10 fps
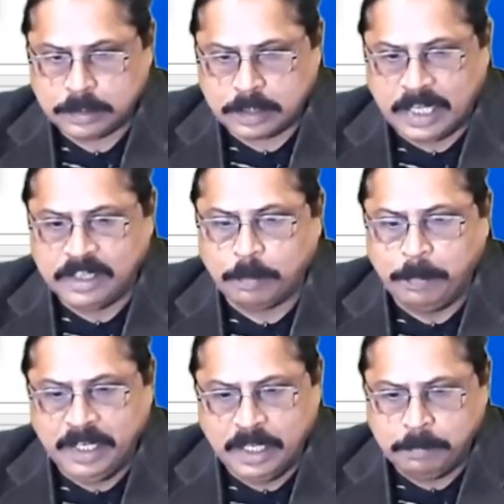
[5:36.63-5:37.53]
and
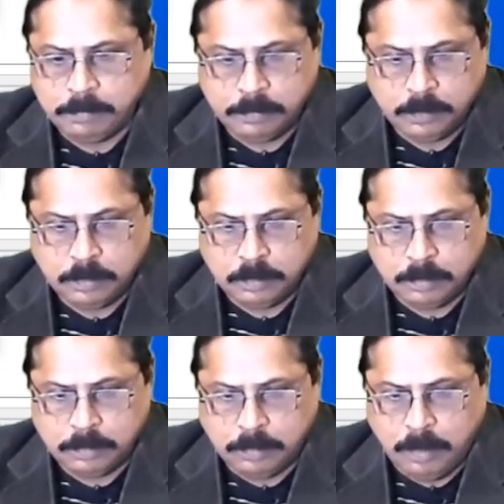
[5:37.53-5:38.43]
medium.
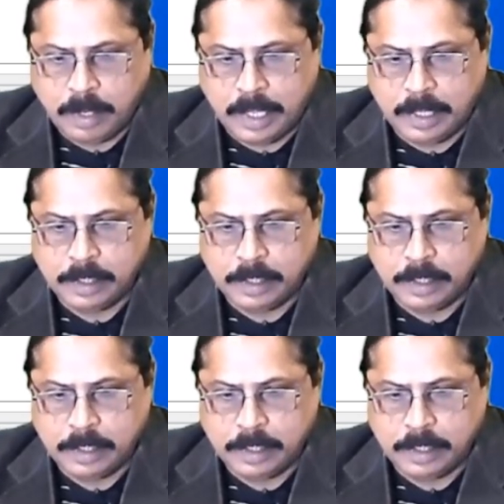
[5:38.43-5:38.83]
Okay.